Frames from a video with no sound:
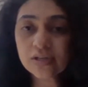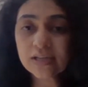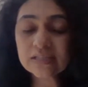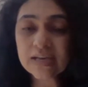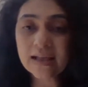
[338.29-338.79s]

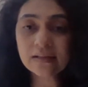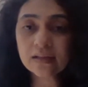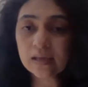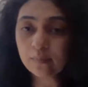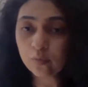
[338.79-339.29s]
can start the
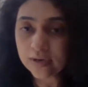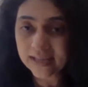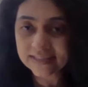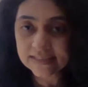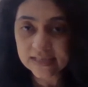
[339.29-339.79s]
chemo
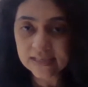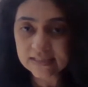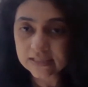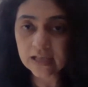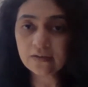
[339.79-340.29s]
next day
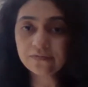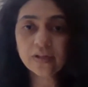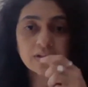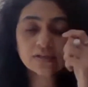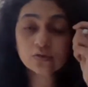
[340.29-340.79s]
itself.
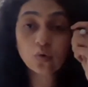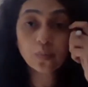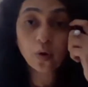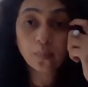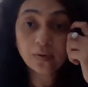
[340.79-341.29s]
There is no
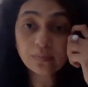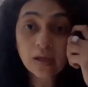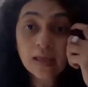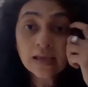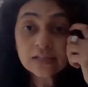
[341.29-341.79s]
problem.